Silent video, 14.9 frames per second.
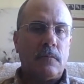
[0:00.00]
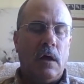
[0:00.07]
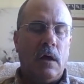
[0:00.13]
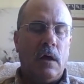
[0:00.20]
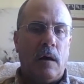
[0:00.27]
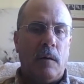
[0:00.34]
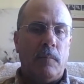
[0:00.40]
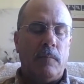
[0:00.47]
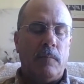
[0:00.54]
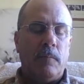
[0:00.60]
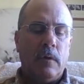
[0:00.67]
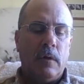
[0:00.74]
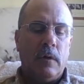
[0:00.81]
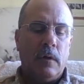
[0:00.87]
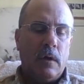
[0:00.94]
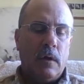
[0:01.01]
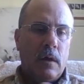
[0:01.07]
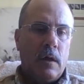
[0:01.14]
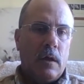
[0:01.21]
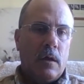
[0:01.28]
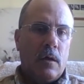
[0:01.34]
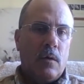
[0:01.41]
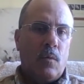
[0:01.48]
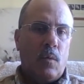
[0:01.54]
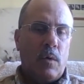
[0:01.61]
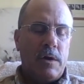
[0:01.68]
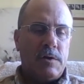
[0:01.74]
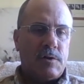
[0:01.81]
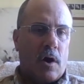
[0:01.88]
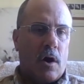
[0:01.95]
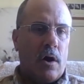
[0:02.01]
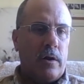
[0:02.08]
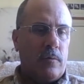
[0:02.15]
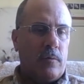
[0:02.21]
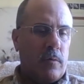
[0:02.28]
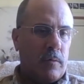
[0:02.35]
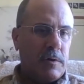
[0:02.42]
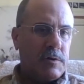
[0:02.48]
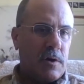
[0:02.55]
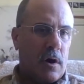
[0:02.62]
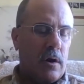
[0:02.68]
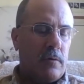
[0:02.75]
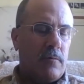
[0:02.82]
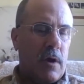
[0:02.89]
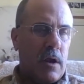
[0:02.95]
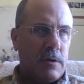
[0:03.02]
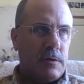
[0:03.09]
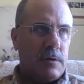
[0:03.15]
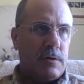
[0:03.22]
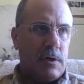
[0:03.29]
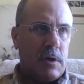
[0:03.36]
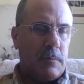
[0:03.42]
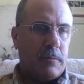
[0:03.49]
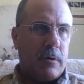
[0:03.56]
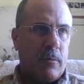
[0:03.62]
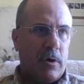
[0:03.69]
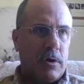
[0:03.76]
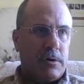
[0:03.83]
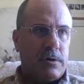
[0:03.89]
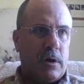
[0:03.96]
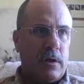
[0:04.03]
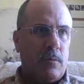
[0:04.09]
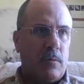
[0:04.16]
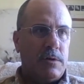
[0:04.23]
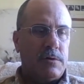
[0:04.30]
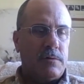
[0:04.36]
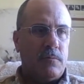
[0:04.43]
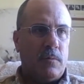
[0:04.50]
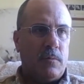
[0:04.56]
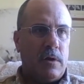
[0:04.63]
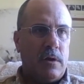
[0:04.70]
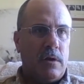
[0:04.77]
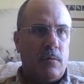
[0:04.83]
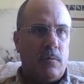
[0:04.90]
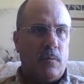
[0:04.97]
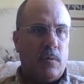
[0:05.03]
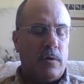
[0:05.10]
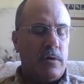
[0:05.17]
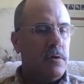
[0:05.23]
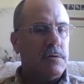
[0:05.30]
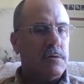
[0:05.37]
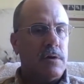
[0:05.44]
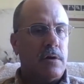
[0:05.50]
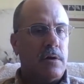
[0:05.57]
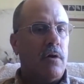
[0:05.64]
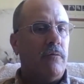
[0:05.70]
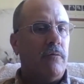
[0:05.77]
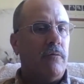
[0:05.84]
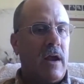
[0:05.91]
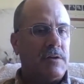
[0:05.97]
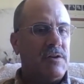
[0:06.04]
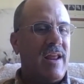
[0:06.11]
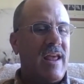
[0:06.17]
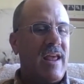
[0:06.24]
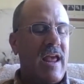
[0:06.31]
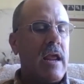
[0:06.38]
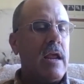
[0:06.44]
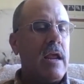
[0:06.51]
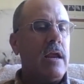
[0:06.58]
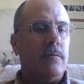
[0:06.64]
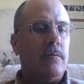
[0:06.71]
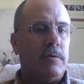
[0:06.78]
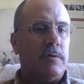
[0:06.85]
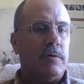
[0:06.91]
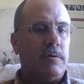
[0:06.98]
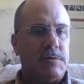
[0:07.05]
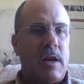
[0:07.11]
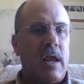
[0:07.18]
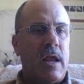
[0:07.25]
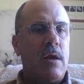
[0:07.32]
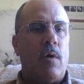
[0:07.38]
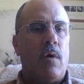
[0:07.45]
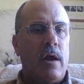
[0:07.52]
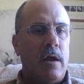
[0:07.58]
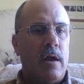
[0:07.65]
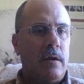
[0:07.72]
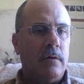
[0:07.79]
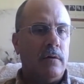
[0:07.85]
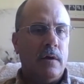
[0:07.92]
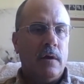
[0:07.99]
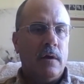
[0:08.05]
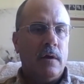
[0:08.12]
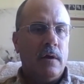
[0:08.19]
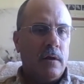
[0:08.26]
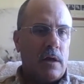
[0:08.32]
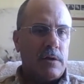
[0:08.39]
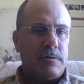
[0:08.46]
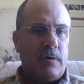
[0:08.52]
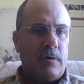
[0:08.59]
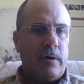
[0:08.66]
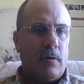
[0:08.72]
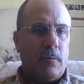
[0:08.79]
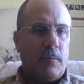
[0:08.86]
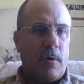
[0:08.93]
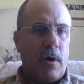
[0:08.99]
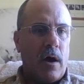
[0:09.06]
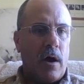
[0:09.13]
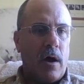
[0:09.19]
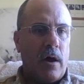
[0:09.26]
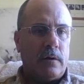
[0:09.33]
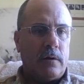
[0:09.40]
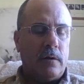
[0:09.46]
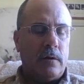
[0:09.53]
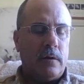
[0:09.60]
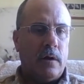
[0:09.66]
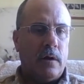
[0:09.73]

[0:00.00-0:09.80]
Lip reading: When we started raising sheep commercially, we were using Covexin 8, which was an 8-way clostridial product.